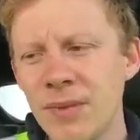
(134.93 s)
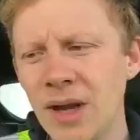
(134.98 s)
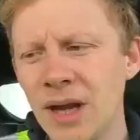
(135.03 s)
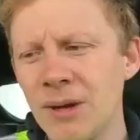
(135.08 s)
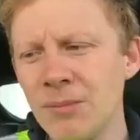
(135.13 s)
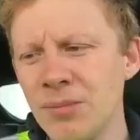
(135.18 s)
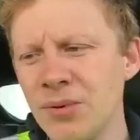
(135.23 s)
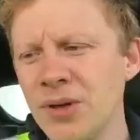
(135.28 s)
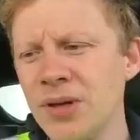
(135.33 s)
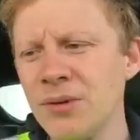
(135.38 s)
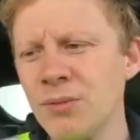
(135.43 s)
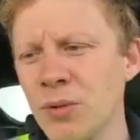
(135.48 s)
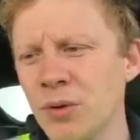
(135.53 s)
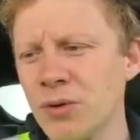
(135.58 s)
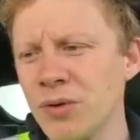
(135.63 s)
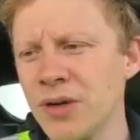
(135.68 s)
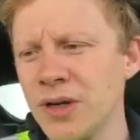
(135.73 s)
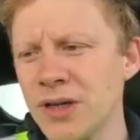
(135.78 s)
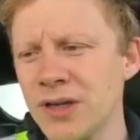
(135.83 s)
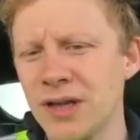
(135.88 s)
I'm pretty
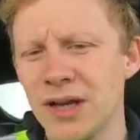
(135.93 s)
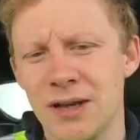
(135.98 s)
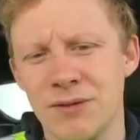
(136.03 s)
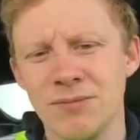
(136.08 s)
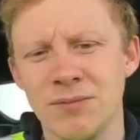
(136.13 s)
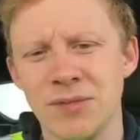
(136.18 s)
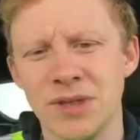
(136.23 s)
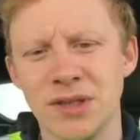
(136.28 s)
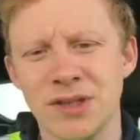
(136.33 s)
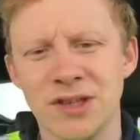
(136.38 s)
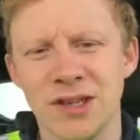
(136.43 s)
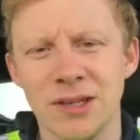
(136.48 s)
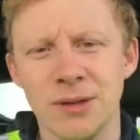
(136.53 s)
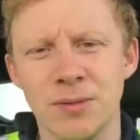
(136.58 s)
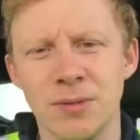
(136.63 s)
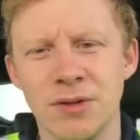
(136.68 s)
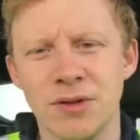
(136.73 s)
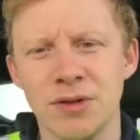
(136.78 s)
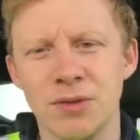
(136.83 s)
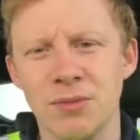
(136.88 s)
worried. I haven't been
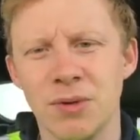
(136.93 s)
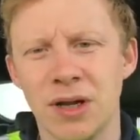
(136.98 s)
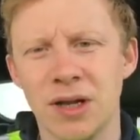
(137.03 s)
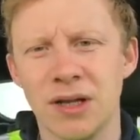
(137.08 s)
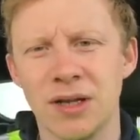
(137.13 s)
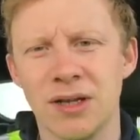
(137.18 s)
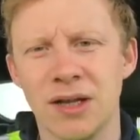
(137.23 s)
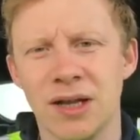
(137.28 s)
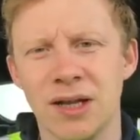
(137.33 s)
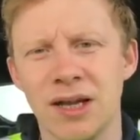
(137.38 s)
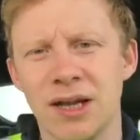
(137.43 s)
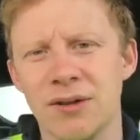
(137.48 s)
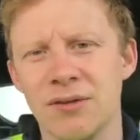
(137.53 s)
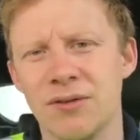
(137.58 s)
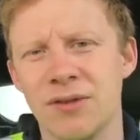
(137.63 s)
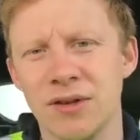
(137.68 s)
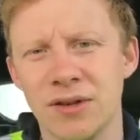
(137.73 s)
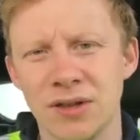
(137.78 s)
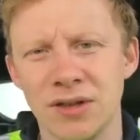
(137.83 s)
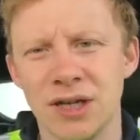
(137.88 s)
sleeping too well at night
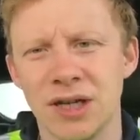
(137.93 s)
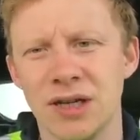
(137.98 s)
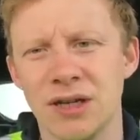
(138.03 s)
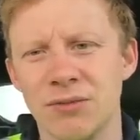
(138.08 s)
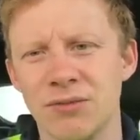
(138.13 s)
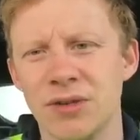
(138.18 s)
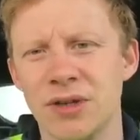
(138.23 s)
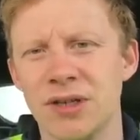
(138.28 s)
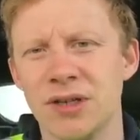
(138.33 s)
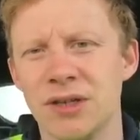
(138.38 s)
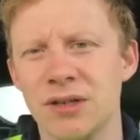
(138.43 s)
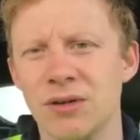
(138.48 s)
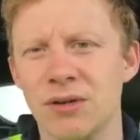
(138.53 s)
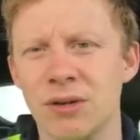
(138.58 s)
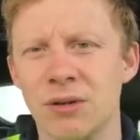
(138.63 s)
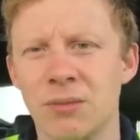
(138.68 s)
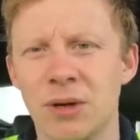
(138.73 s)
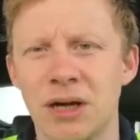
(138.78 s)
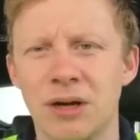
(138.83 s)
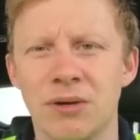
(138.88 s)
after kind of reading
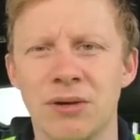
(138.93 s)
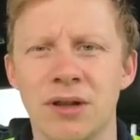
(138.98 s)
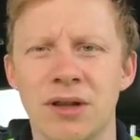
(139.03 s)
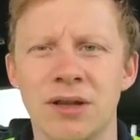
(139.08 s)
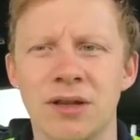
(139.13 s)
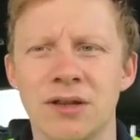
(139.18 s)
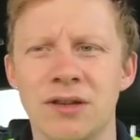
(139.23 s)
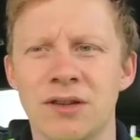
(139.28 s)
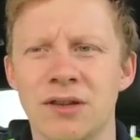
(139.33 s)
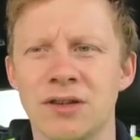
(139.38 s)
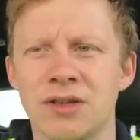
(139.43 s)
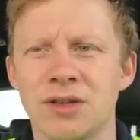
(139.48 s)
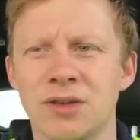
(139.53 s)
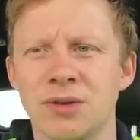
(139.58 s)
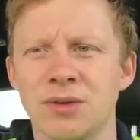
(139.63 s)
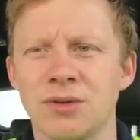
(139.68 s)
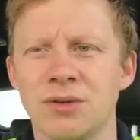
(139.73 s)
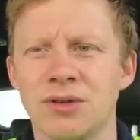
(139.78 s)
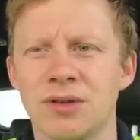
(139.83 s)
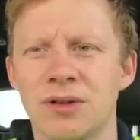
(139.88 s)
all about these
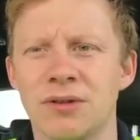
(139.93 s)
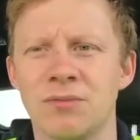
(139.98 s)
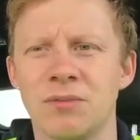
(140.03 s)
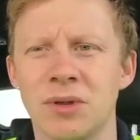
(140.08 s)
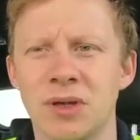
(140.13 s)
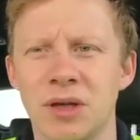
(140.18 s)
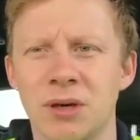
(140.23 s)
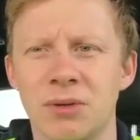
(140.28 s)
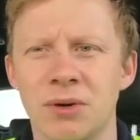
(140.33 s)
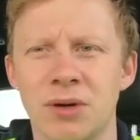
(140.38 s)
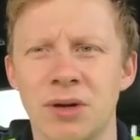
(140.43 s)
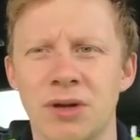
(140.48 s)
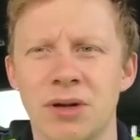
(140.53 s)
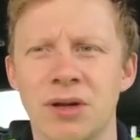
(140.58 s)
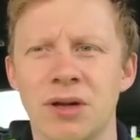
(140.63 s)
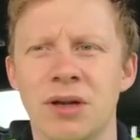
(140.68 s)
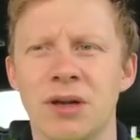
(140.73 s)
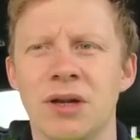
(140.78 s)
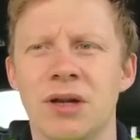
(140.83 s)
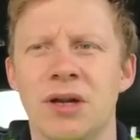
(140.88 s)
issues that have been going on.